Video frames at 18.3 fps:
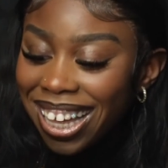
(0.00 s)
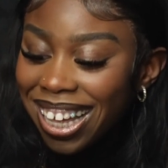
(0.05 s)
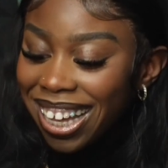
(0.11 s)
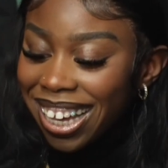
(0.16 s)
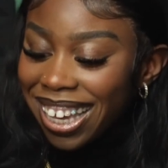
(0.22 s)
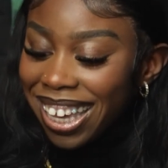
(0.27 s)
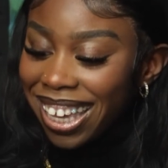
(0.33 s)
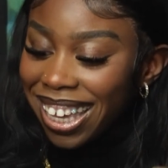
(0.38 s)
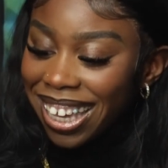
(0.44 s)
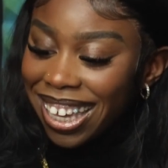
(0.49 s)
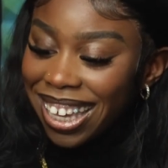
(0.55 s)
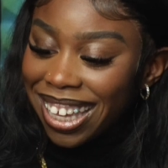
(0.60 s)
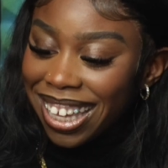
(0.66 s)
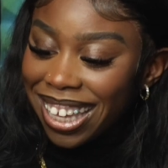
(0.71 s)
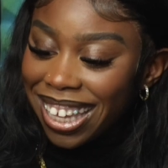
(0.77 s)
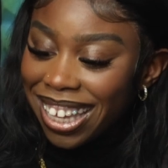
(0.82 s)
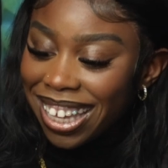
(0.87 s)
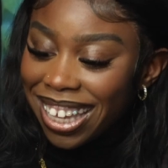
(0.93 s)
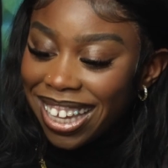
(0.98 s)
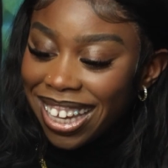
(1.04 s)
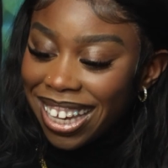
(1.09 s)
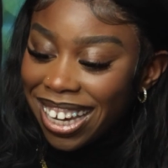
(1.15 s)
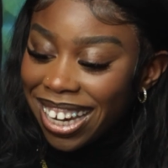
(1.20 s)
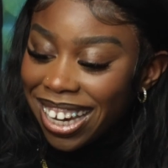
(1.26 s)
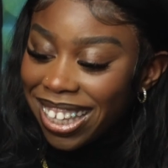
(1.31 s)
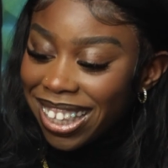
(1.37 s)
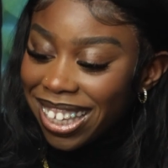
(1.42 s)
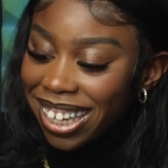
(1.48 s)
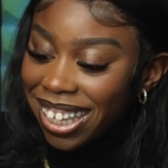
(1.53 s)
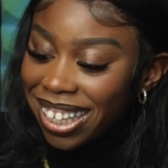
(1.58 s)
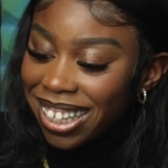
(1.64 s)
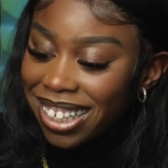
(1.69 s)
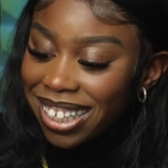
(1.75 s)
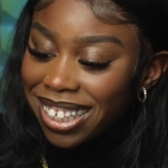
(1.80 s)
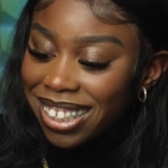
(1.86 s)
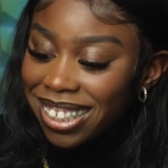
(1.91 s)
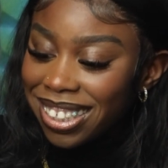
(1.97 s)
Okay. And then
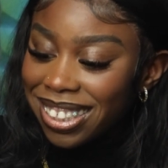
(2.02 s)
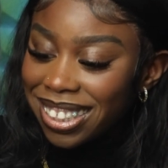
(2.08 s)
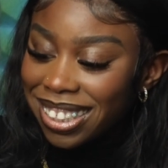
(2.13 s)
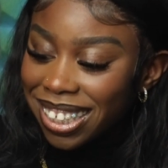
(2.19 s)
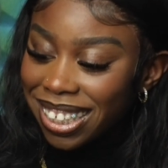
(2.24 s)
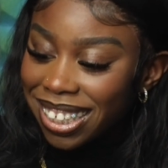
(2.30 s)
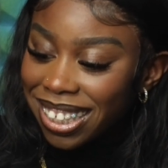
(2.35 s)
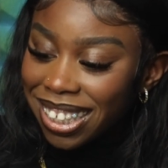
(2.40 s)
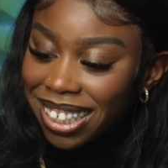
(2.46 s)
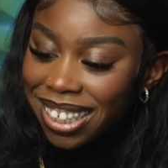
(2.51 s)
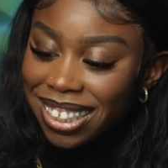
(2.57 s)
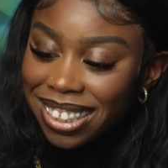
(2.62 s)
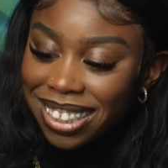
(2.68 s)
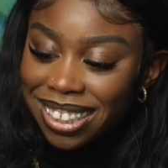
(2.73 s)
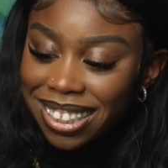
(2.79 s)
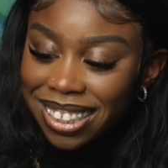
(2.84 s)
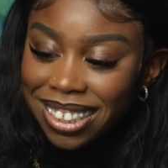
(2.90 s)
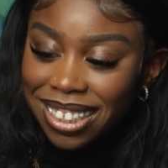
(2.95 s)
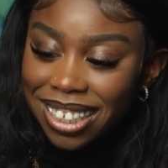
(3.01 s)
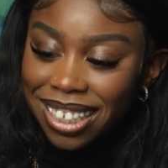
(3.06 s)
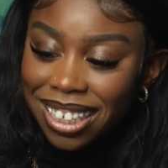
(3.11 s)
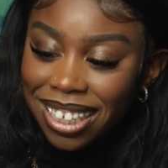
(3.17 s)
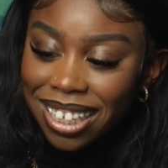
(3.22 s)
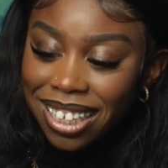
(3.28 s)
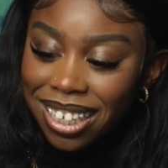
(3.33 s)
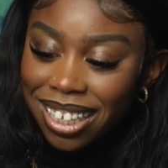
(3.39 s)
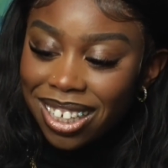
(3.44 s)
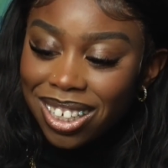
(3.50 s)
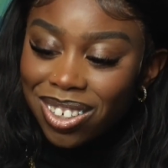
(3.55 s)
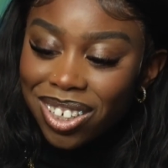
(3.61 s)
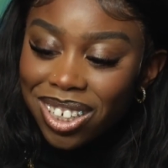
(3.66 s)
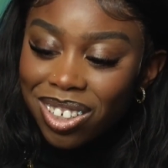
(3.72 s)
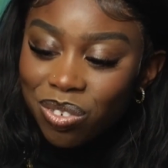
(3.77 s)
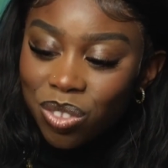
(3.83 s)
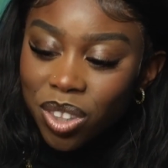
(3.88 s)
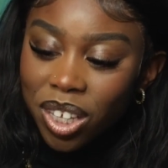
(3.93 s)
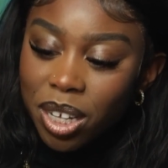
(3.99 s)
you take this like one
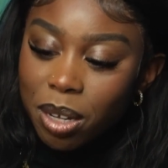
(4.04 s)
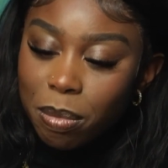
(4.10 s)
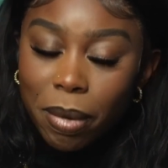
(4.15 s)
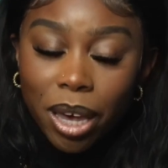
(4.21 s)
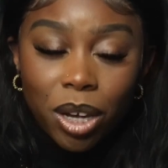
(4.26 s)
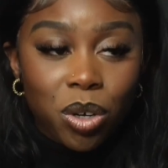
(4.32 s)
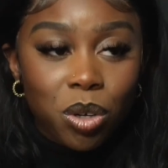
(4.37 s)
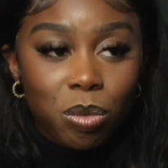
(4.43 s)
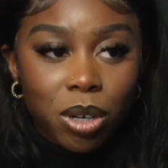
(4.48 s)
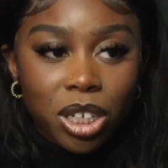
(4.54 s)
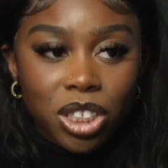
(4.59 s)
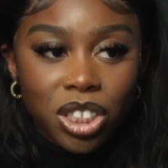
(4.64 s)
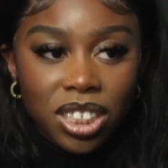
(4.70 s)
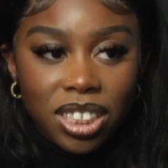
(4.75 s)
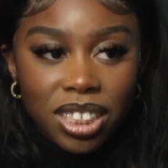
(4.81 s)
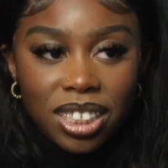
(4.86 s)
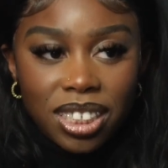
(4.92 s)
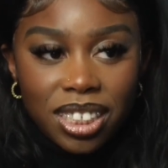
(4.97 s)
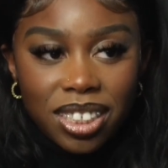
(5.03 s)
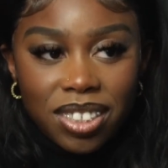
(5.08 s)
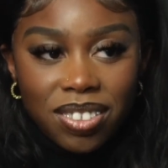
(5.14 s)
of the micro brushes.